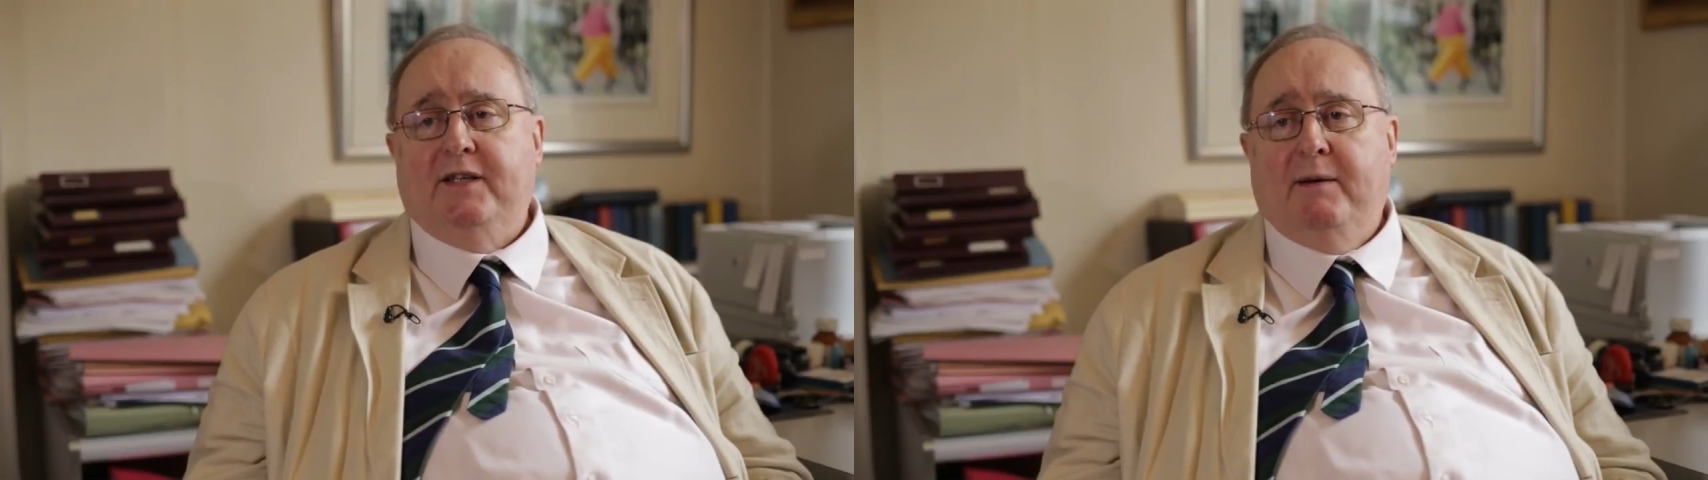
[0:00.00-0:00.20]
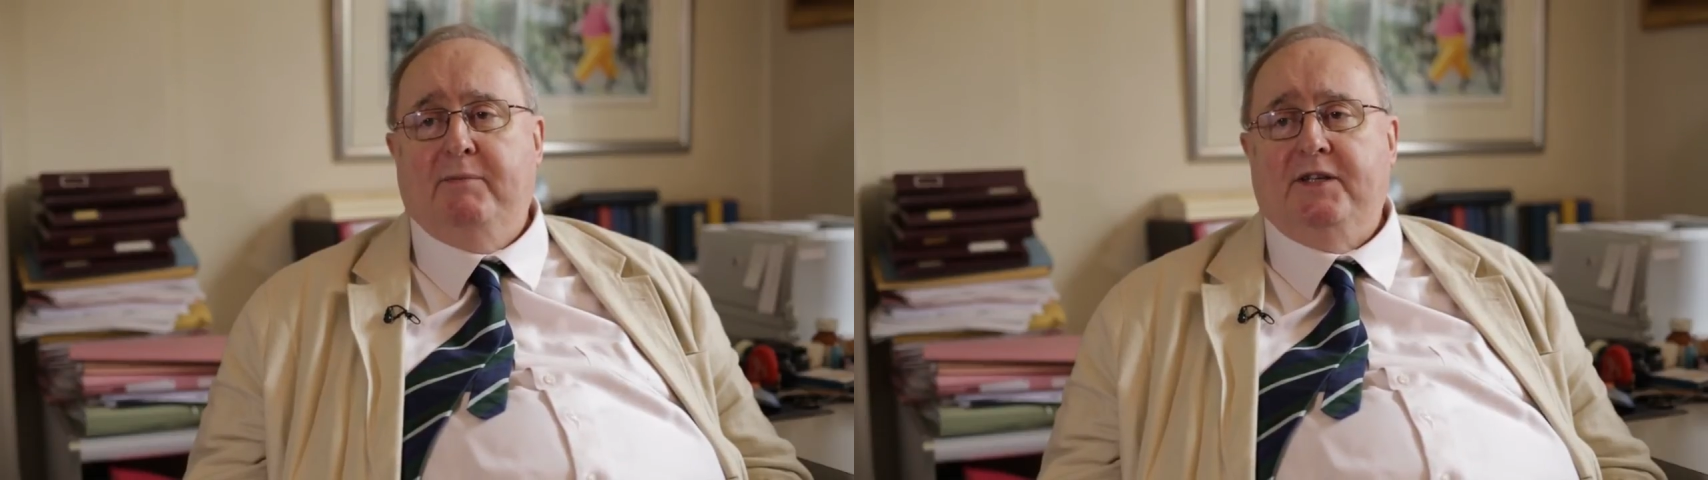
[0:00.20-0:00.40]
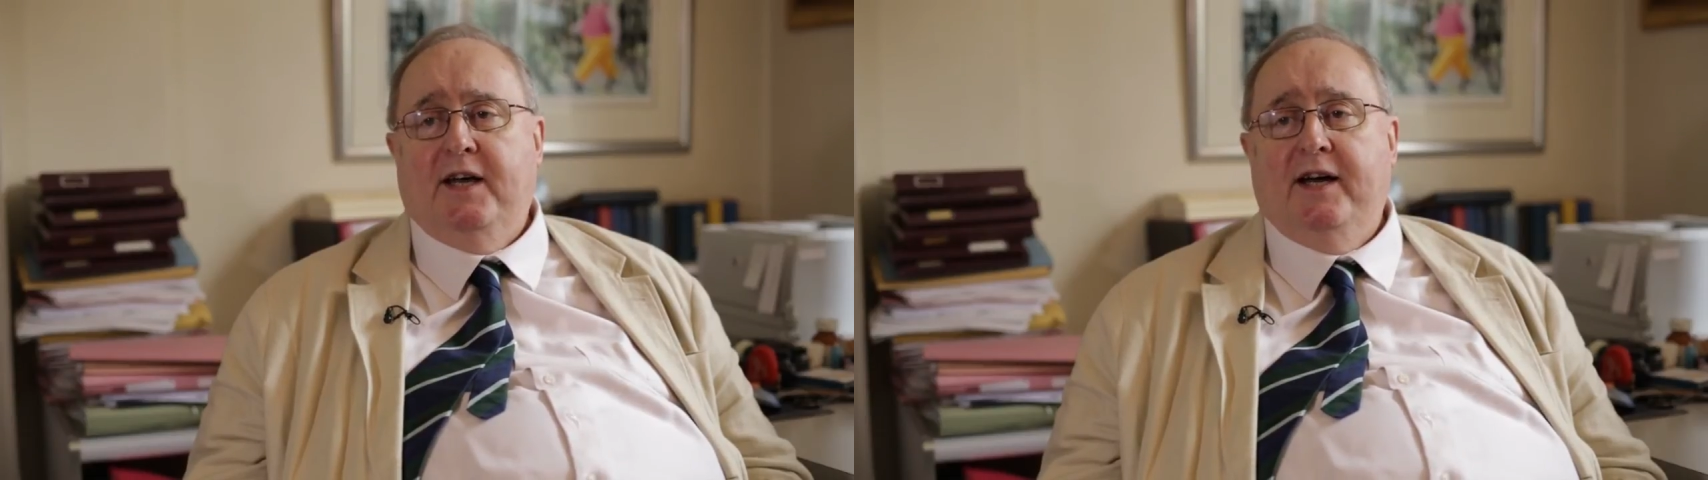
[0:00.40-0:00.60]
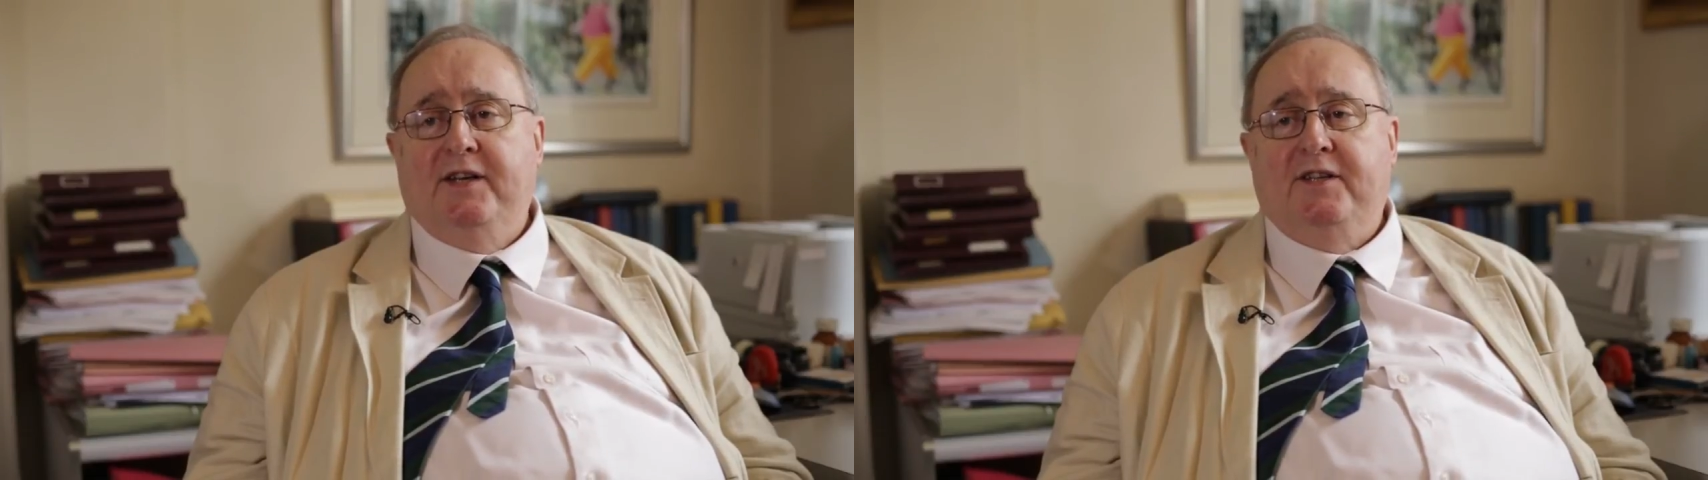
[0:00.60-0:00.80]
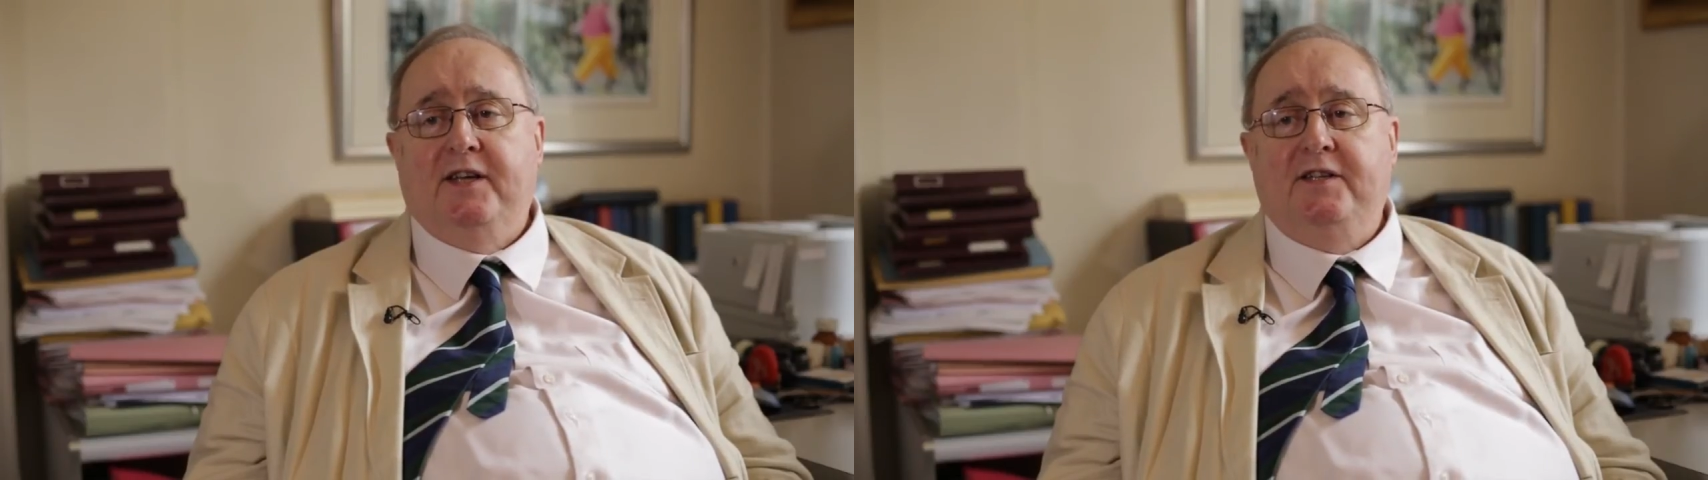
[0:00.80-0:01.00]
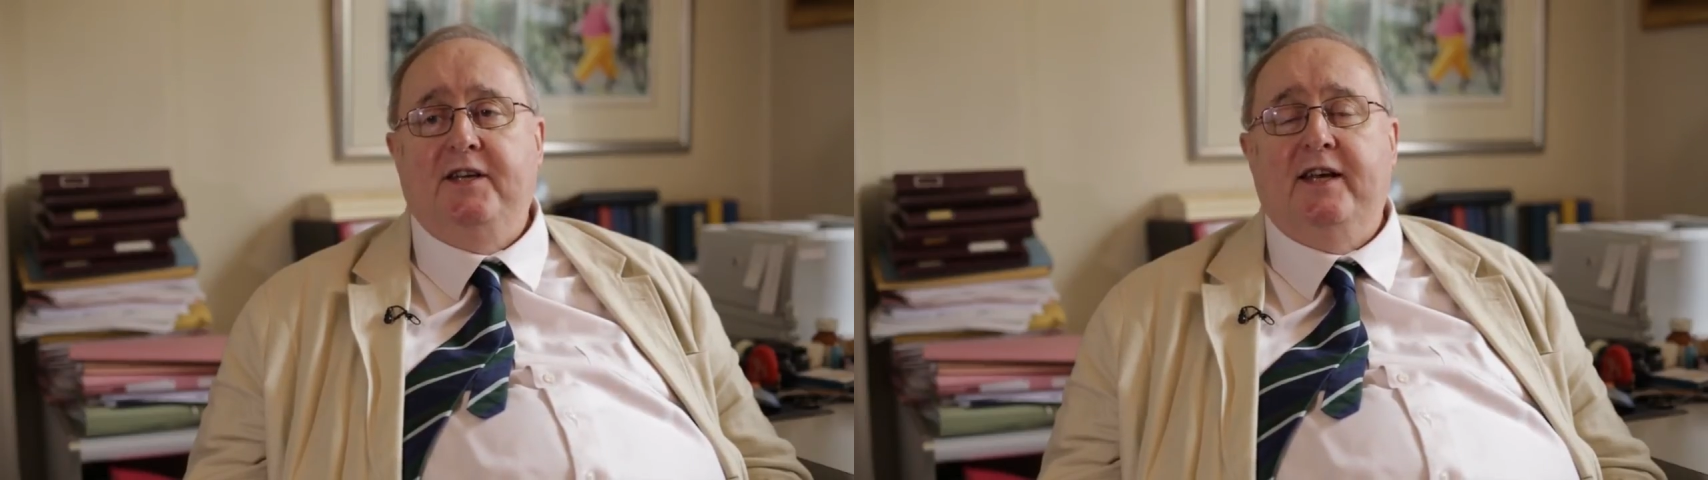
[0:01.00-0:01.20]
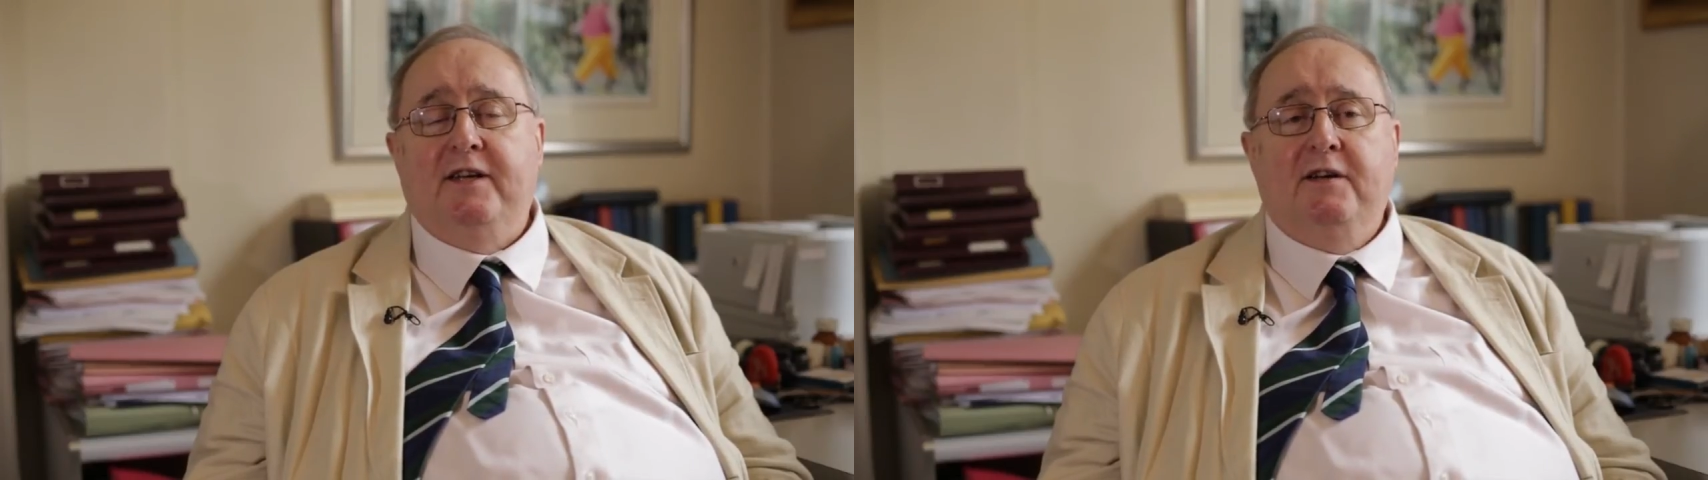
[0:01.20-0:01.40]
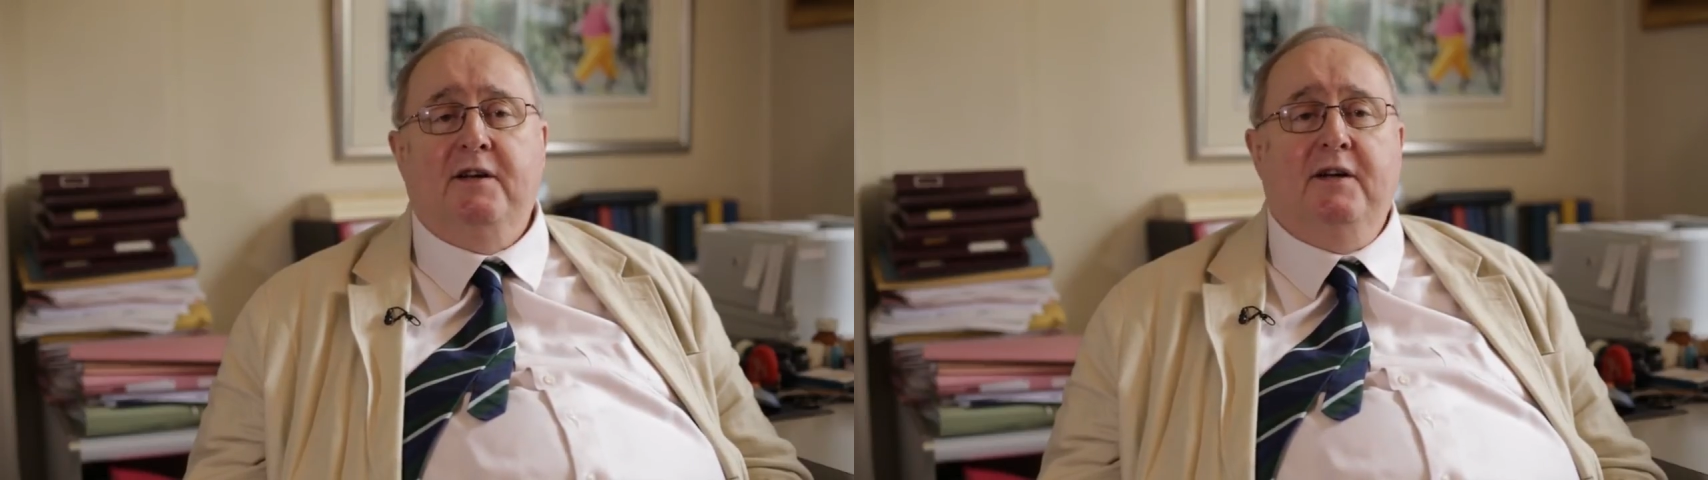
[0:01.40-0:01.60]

up as high as they did.